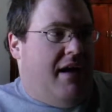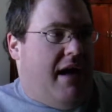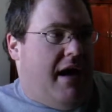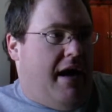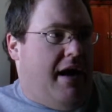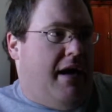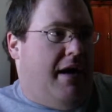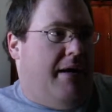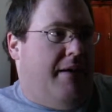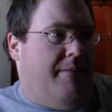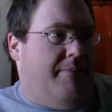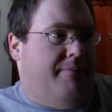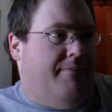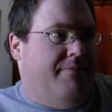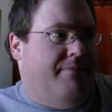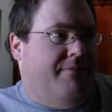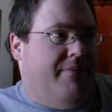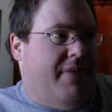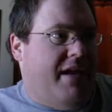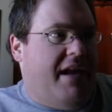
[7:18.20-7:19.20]

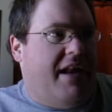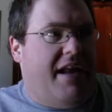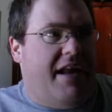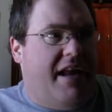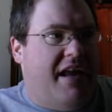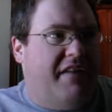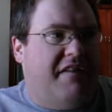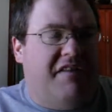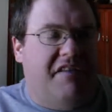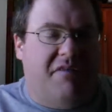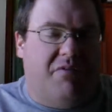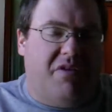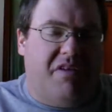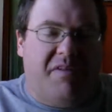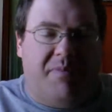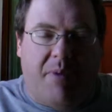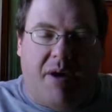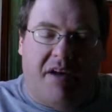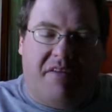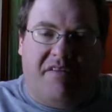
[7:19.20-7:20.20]
And I guess is
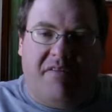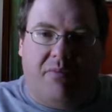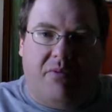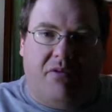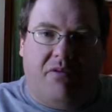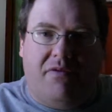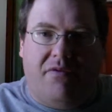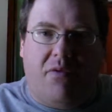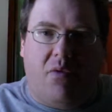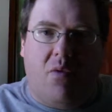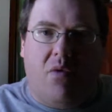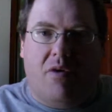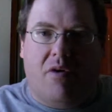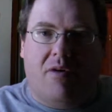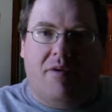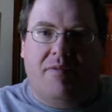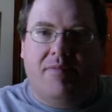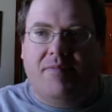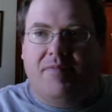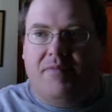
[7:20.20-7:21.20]
responsible
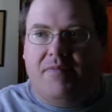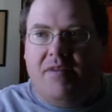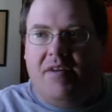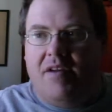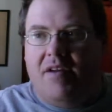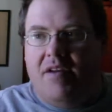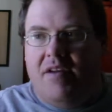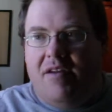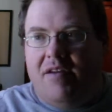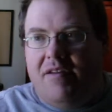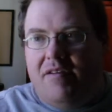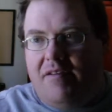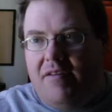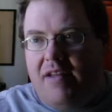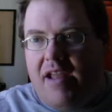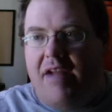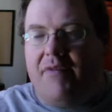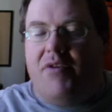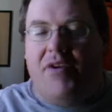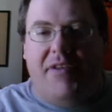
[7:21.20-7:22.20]
for
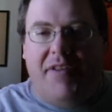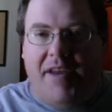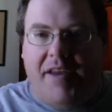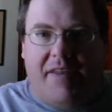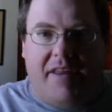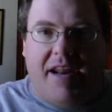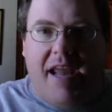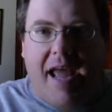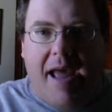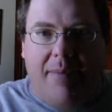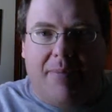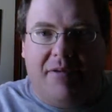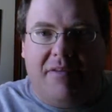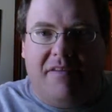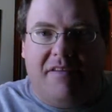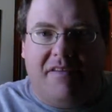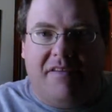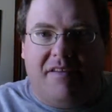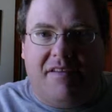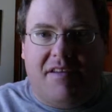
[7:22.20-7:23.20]
everything that
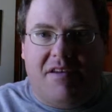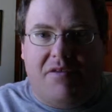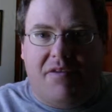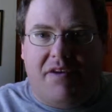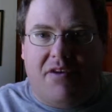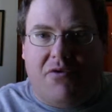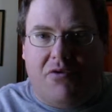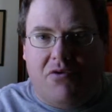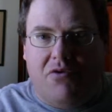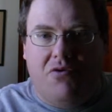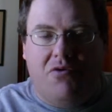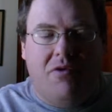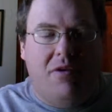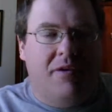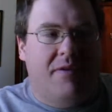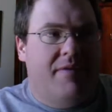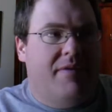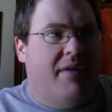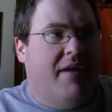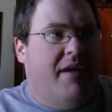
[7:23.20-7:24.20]
happens to the crew.